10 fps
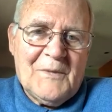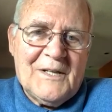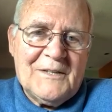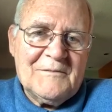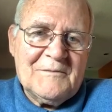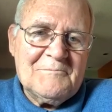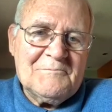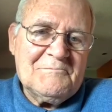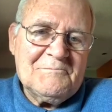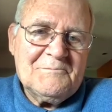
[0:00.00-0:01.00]
might
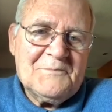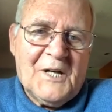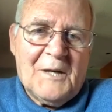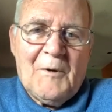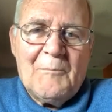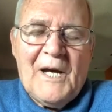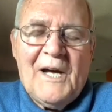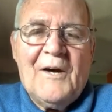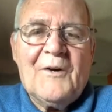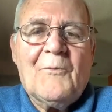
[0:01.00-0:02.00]
come
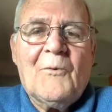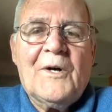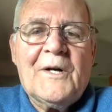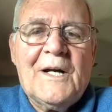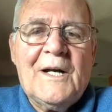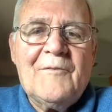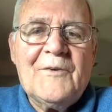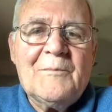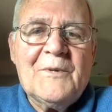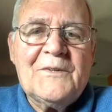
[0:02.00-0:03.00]
about or what have
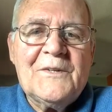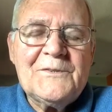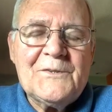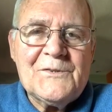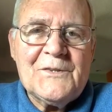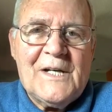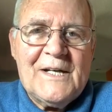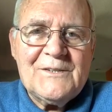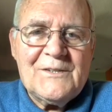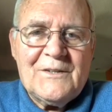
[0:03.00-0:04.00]
you. But this is an
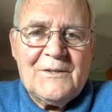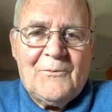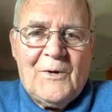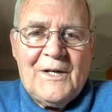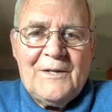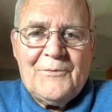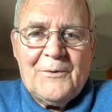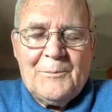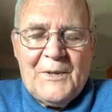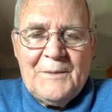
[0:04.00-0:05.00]
excellent way
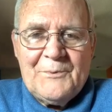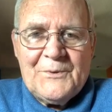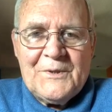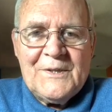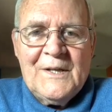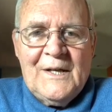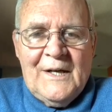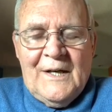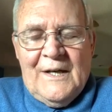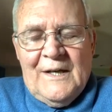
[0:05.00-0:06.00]
for people to
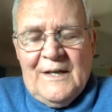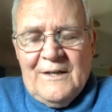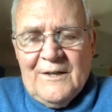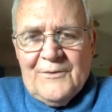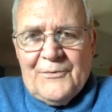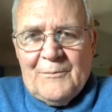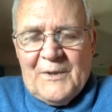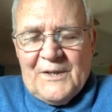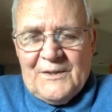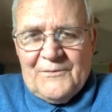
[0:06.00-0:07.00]
hear from
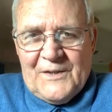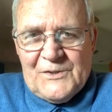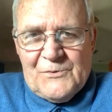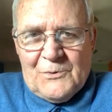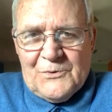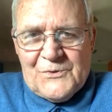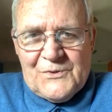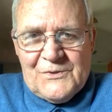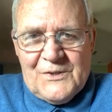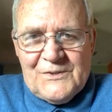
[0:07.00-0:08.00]
individuals
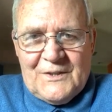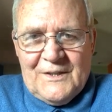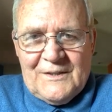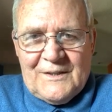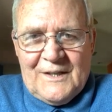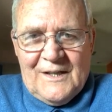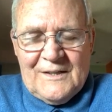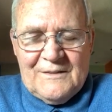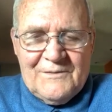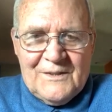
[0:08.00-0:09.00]
and just get a
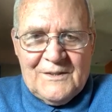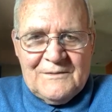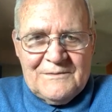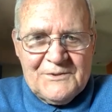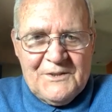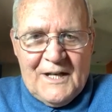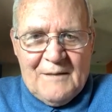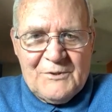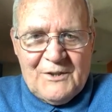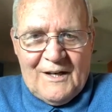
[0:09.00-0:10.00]
kind of a
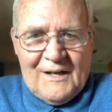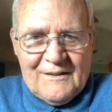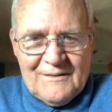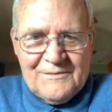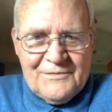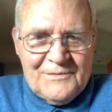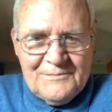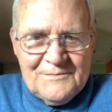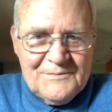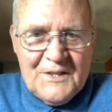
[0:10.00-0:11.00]
snapshot of,
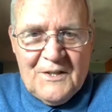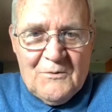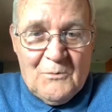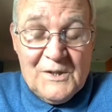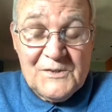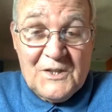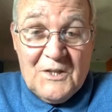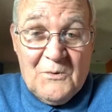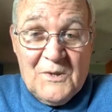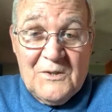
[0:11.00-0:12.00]
what's
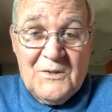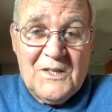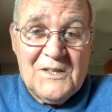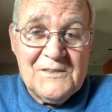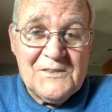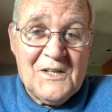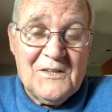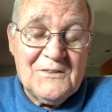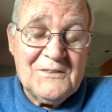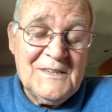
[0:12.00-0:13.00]
going on.
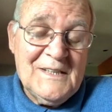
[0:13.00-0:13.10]
So